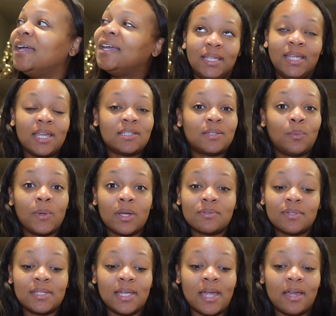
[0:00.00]
Yes, we're gonna
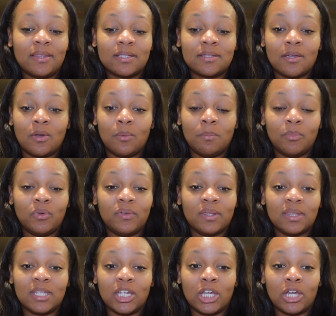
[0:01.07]
see how this whole moving
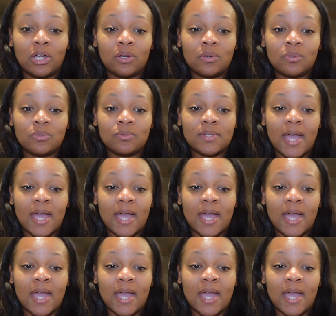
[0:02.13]
thing goes.